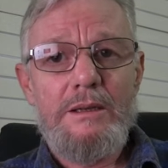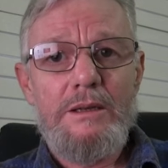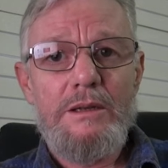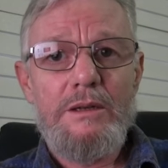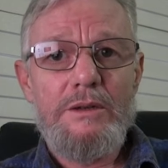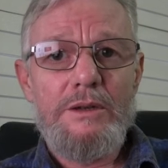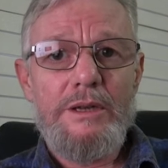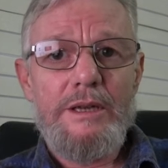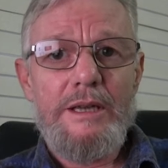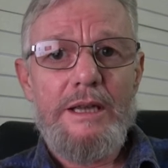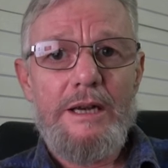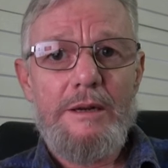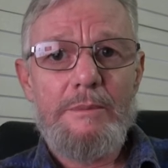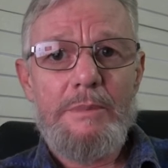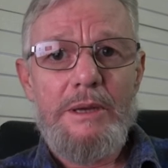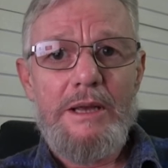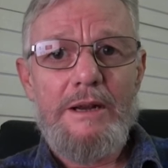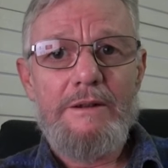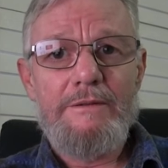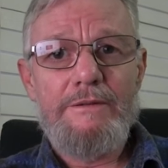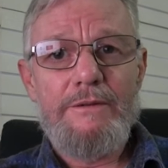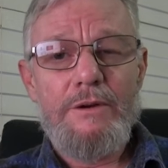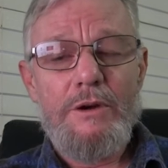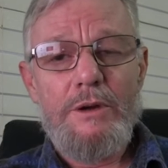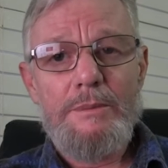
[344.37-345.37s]
You're looking at
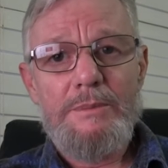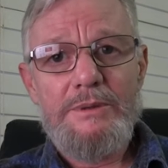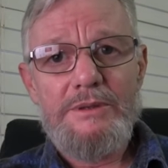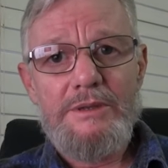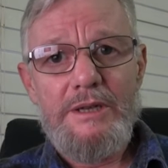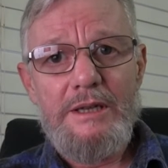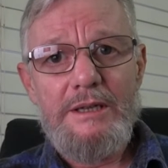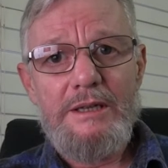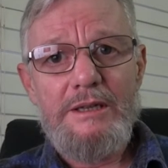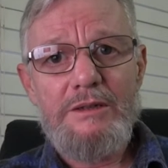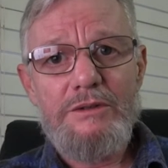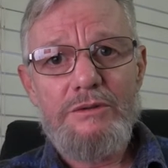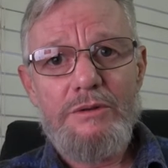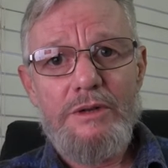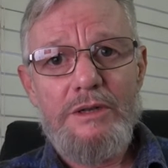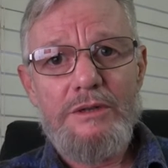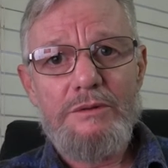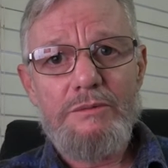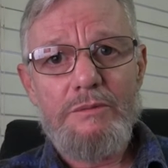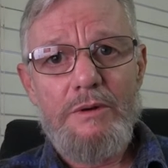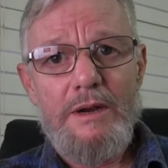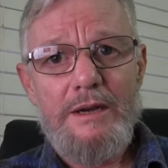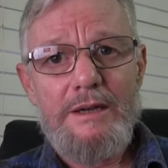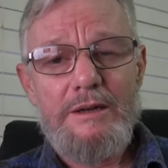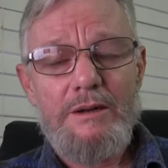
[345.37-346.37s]
about a 5%
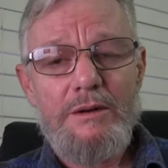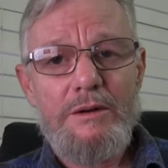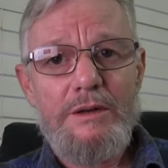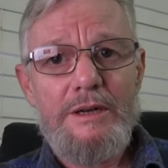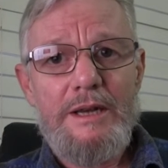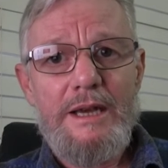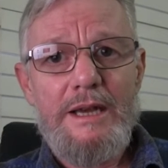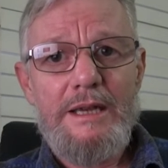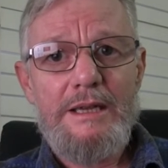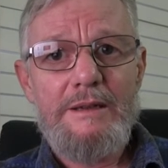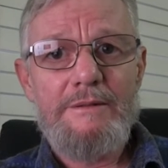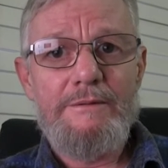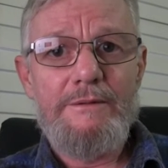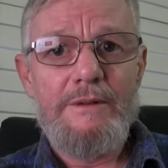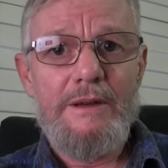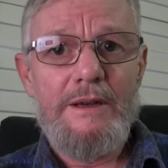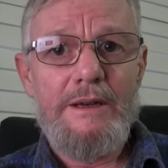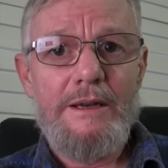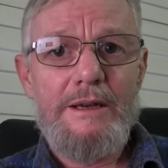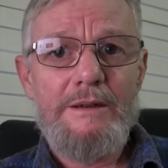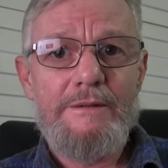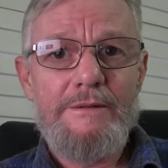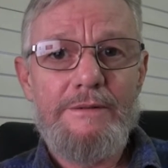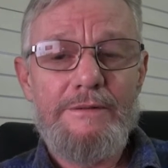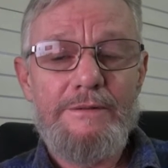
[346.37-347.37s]
interest rate on
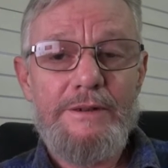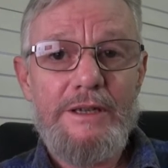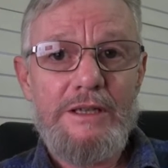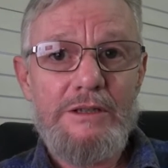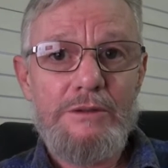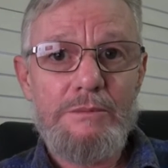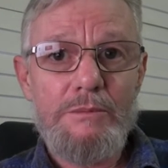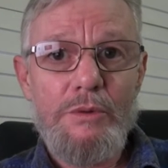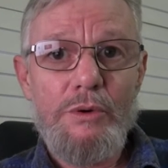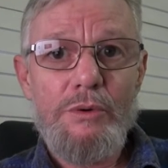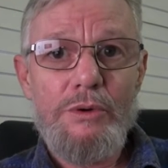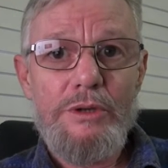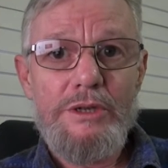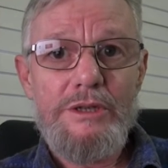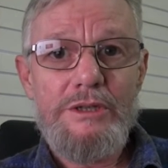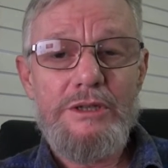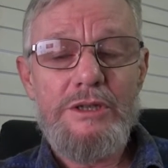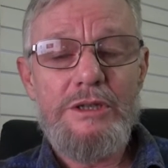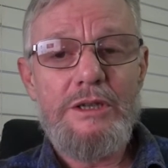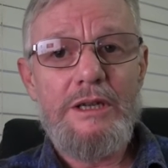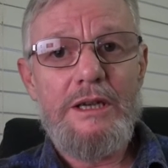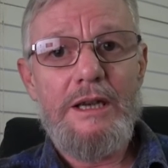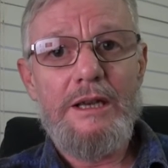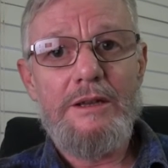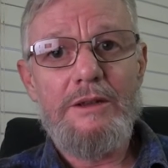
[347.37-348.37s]
a fixed
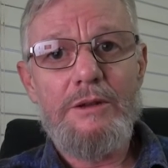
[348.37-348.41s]
mortgage